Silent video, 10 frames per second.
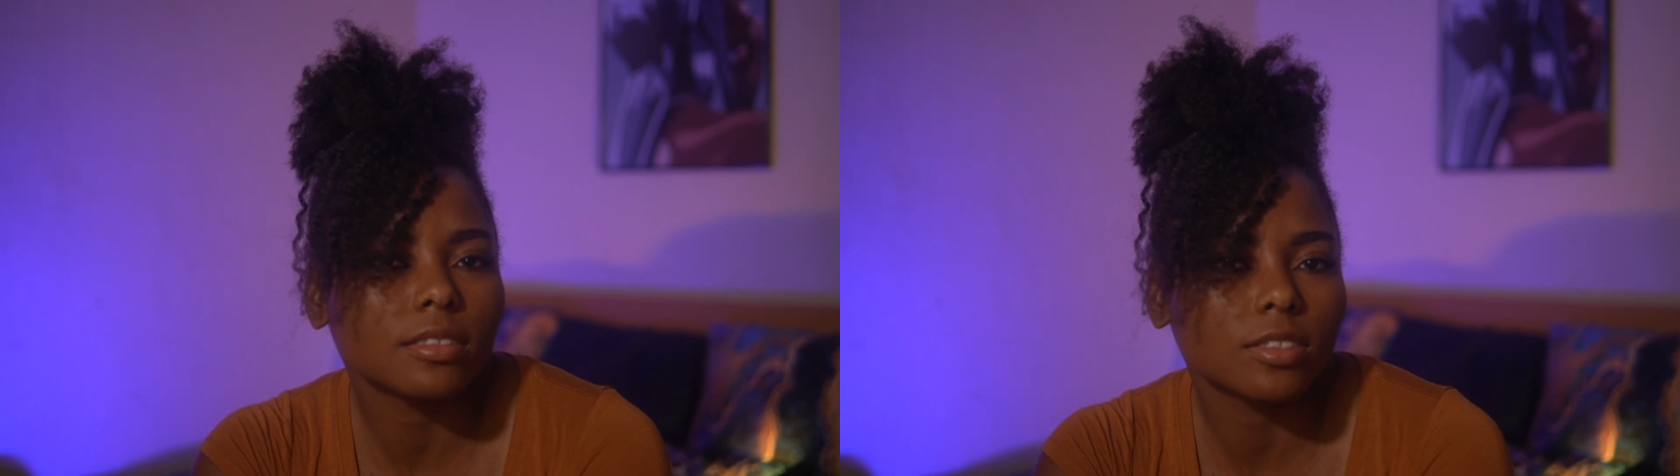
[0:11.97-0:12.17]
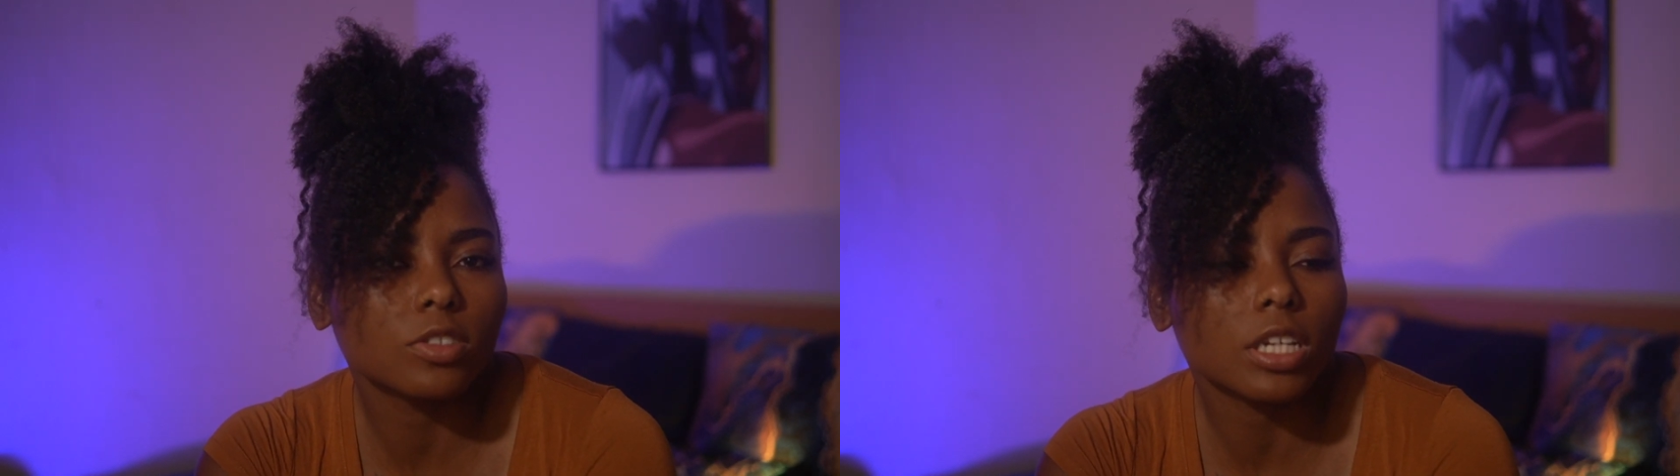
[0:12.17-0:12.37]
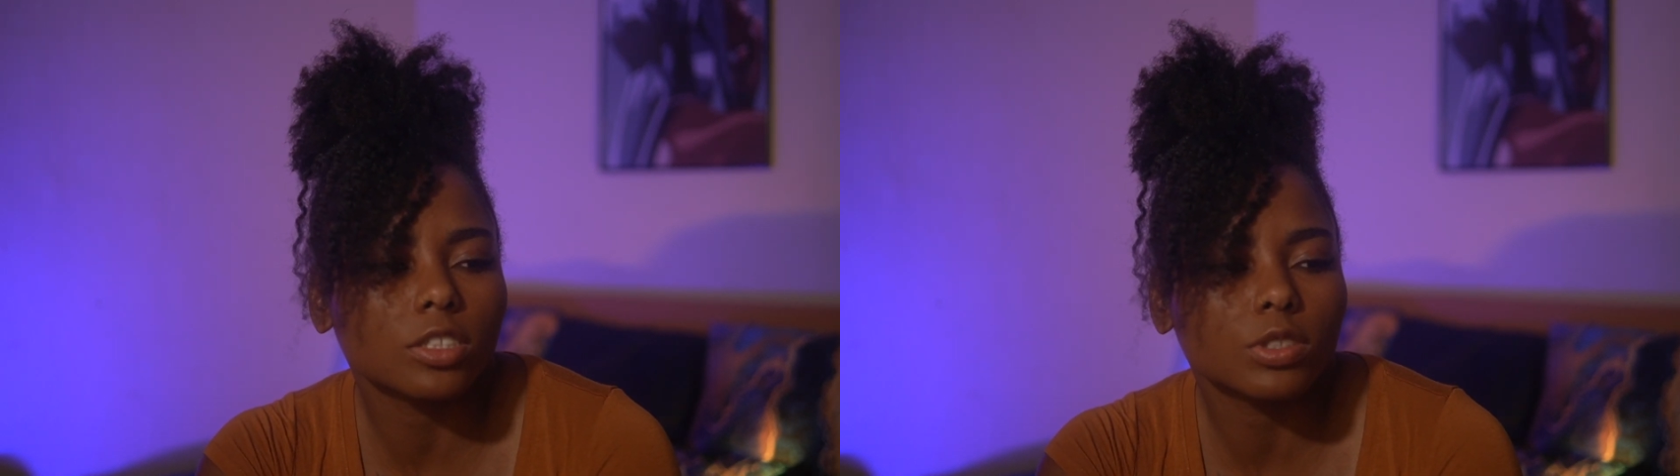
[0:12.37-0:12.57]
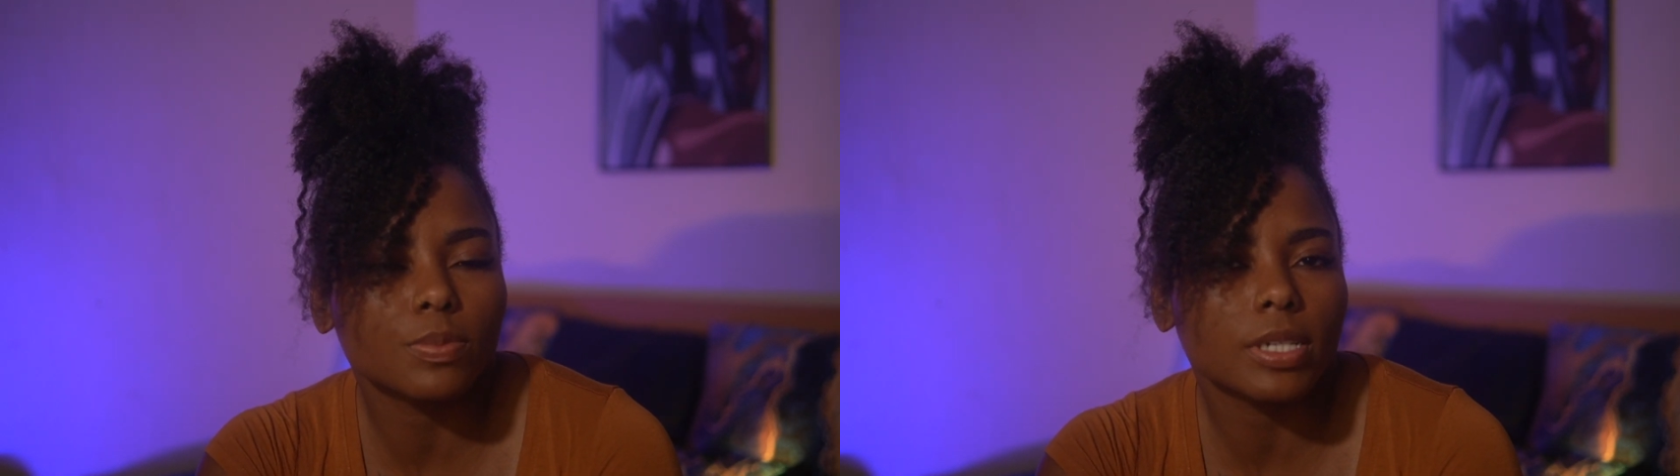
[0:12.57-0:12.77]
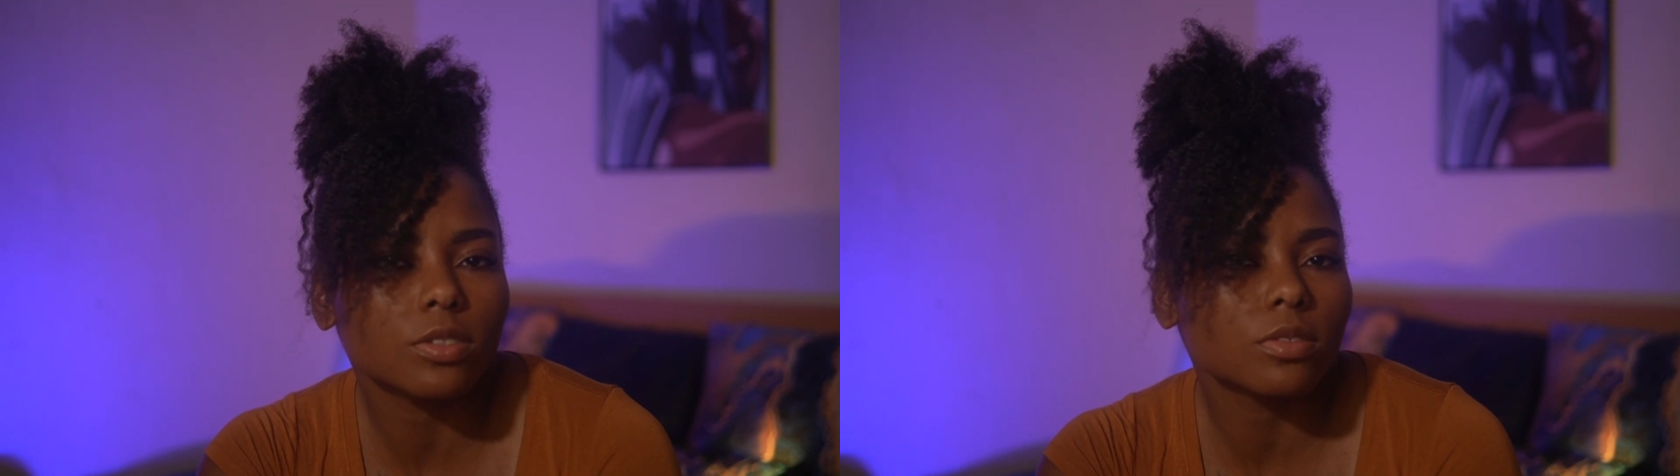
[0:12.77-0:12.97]
You thought you was
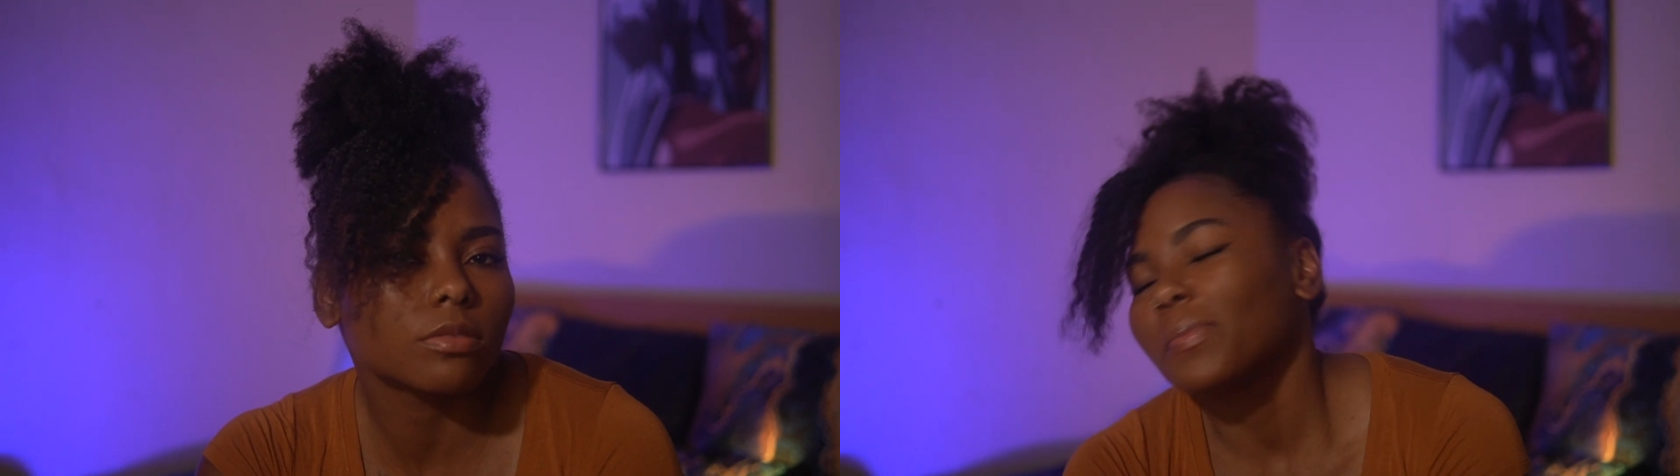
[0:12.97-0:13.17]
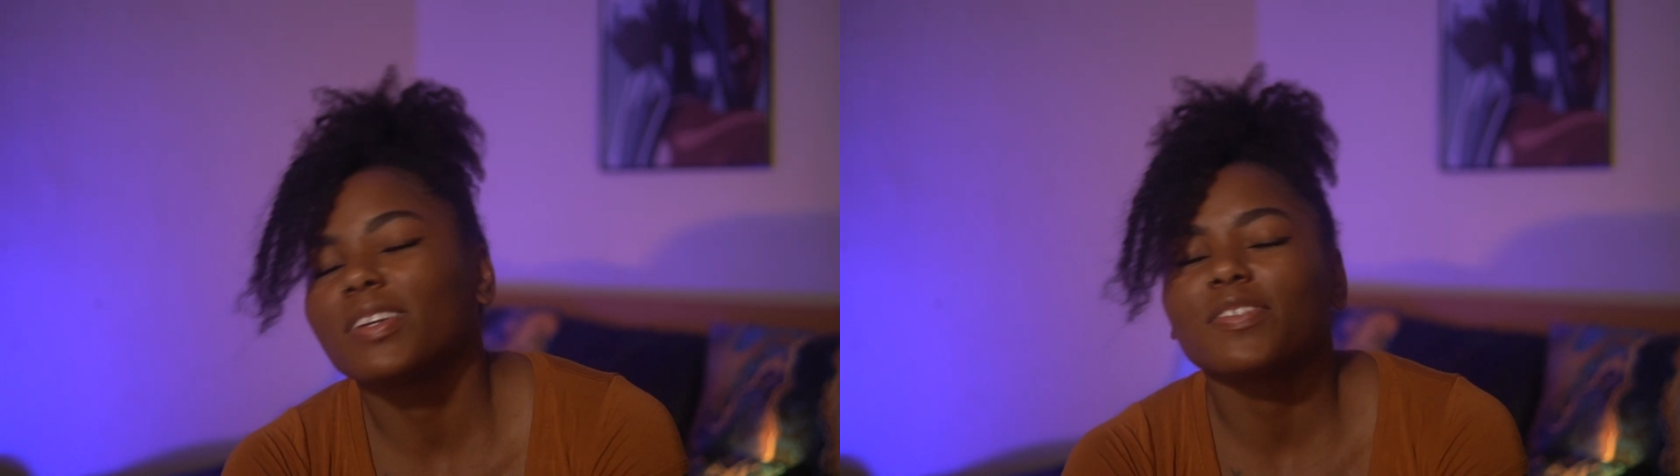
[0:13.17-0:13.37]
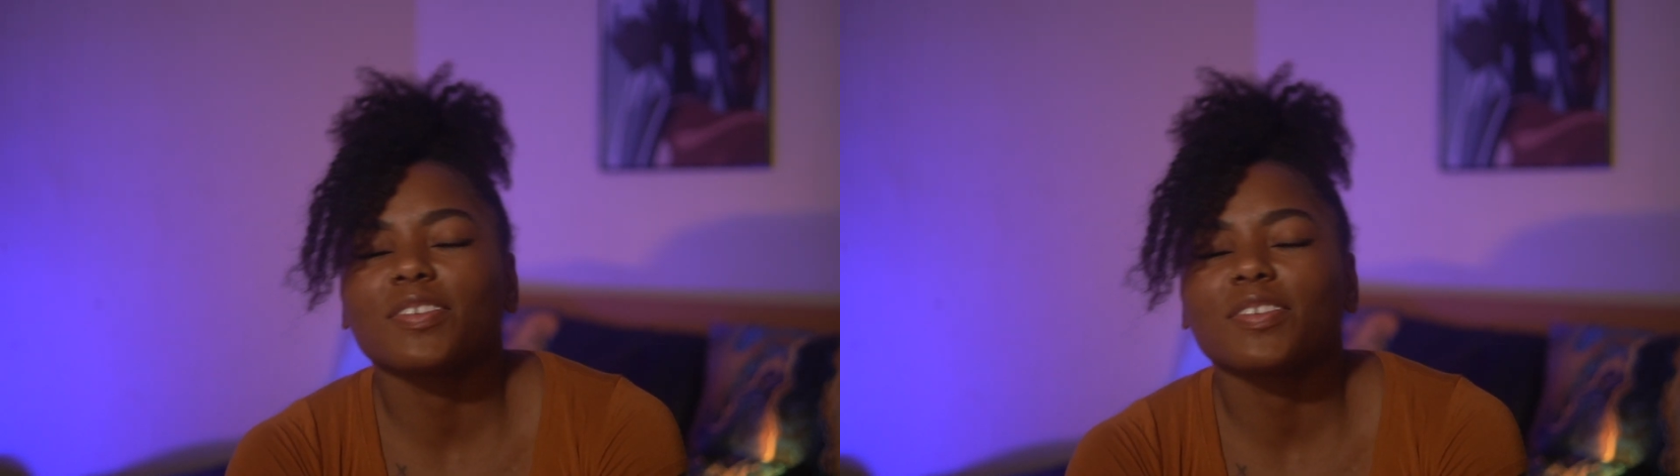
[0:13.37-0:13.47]
special, but if